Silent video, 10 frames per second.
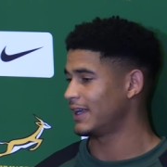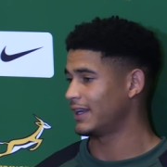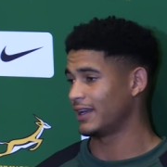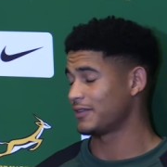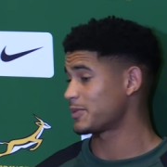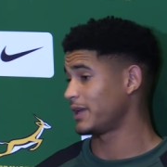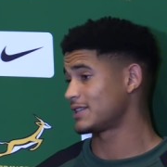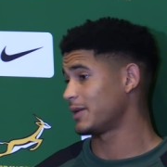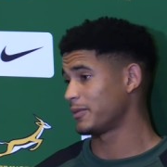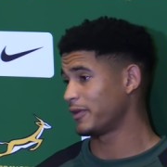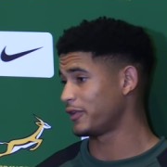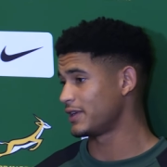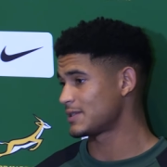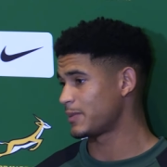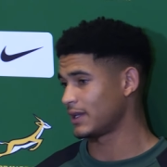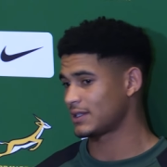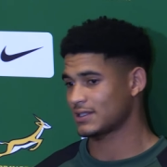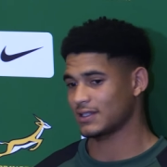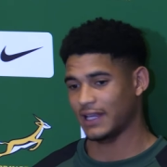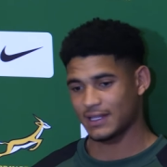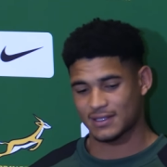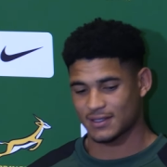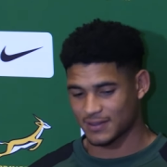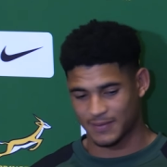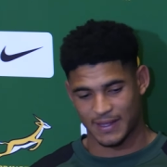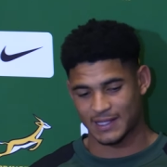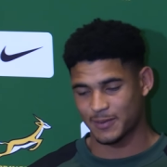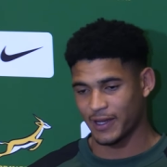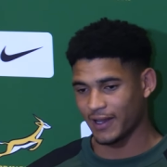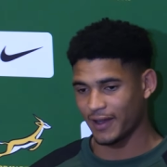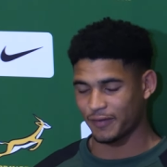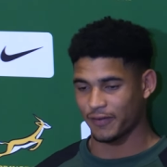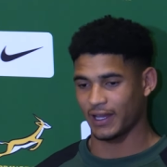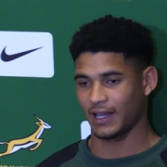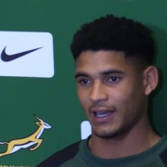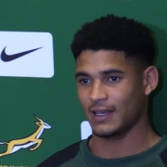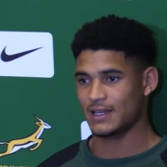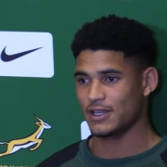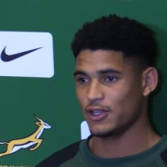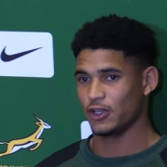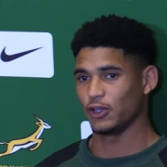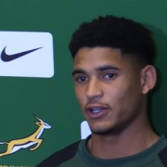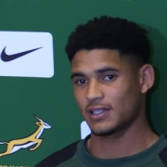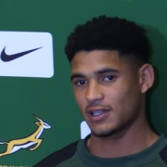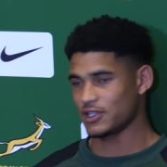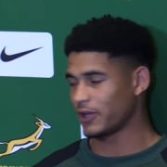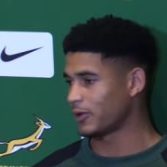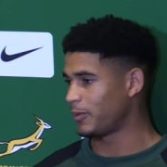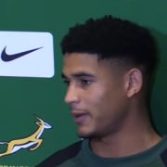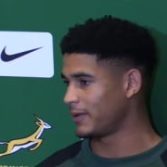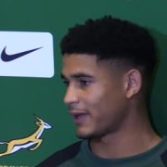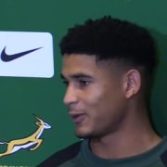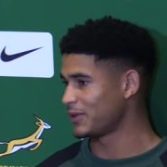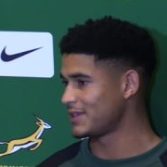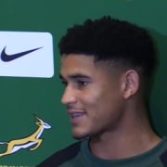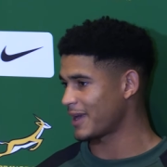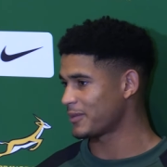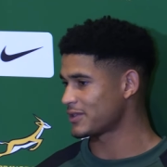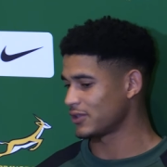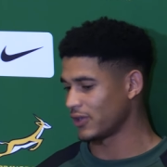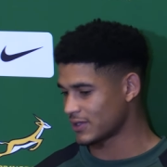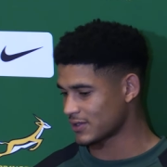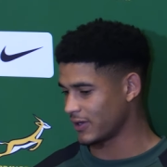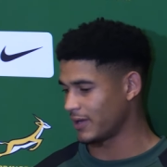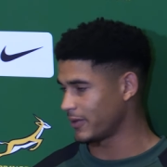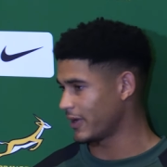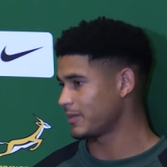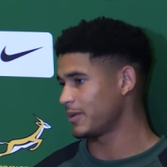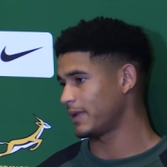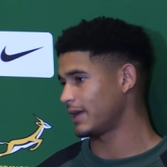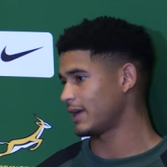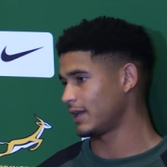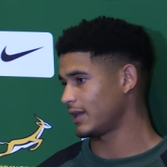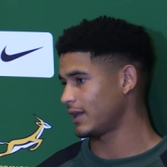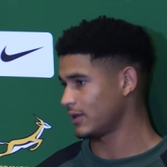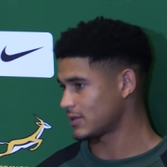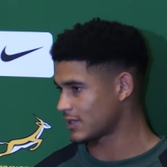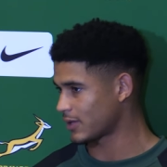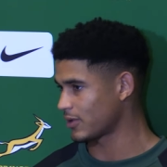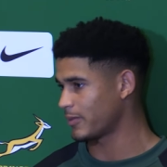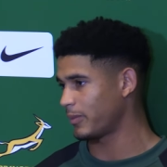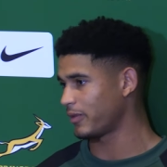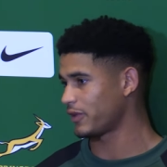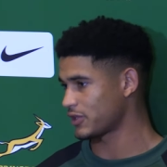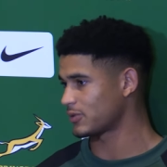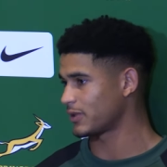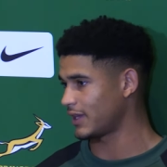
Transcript: and I love spending time with my friends, but that's my life. And to the general public and all these cameras, I'm a rugby player, and I'll stick with my profession